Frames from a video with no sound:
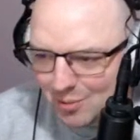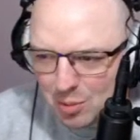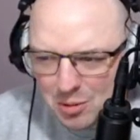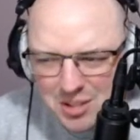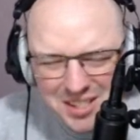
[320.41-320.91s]
We're
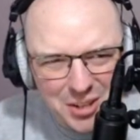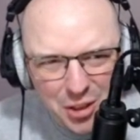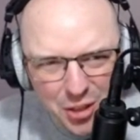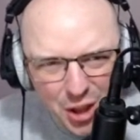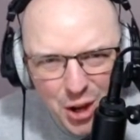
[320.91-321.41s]
almost into the
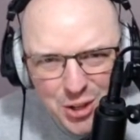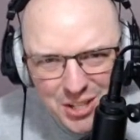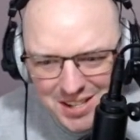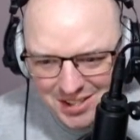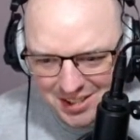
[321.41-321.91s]

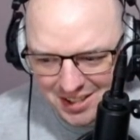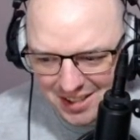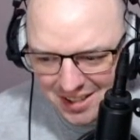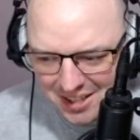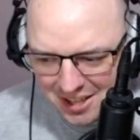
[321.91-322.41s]
30s.
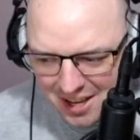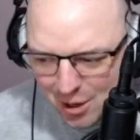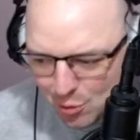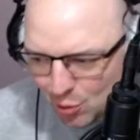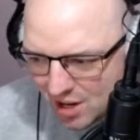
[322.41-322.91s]

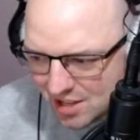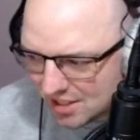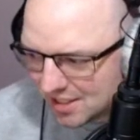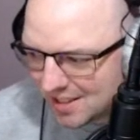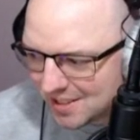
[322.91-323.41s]
How crazy
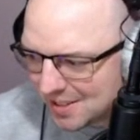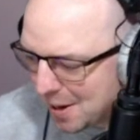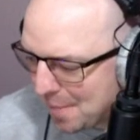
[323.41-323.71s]
is this?